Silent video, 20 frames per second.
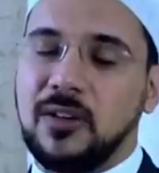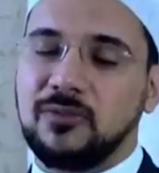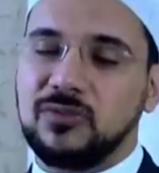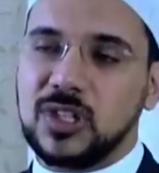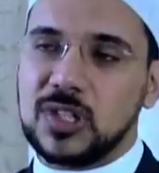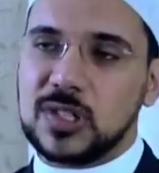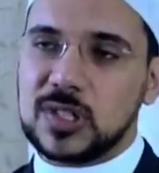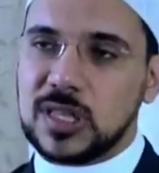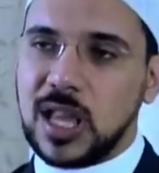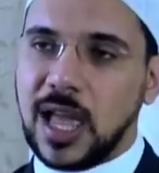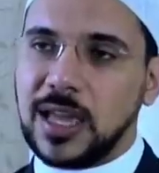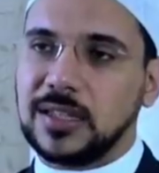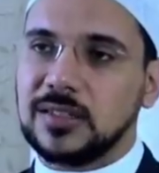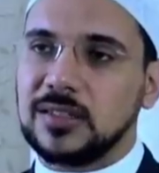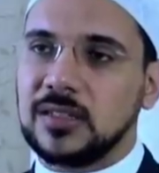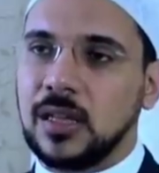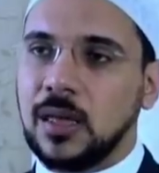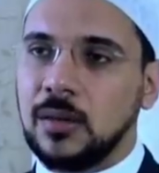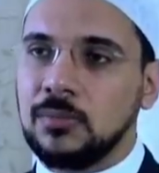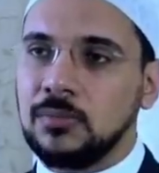have
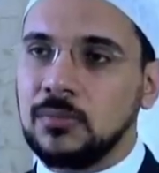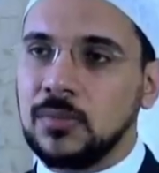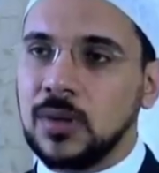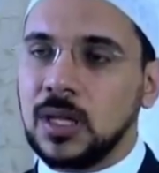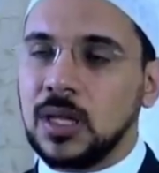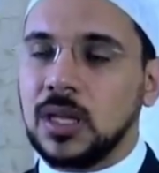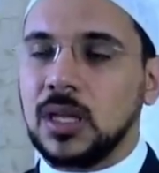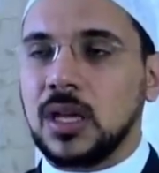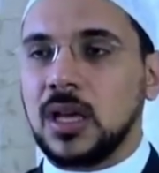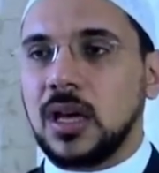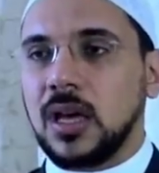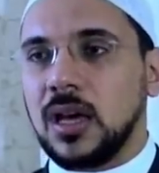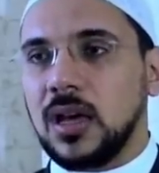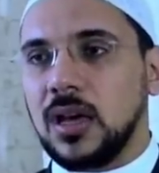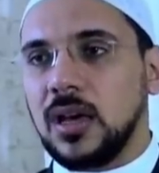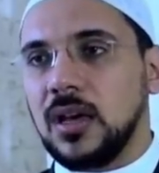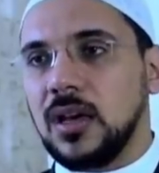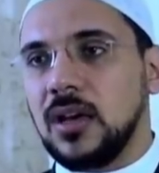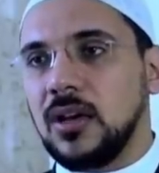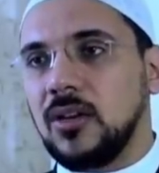disliked him,
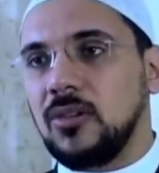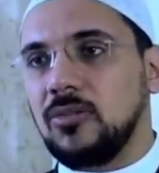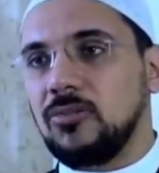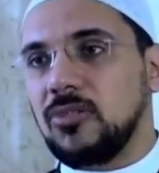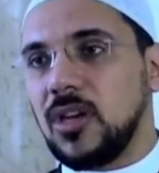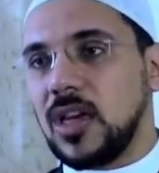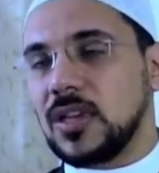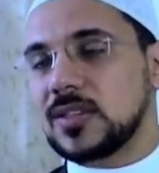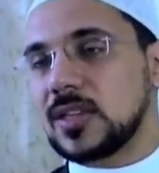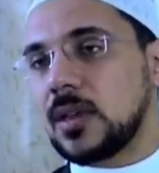they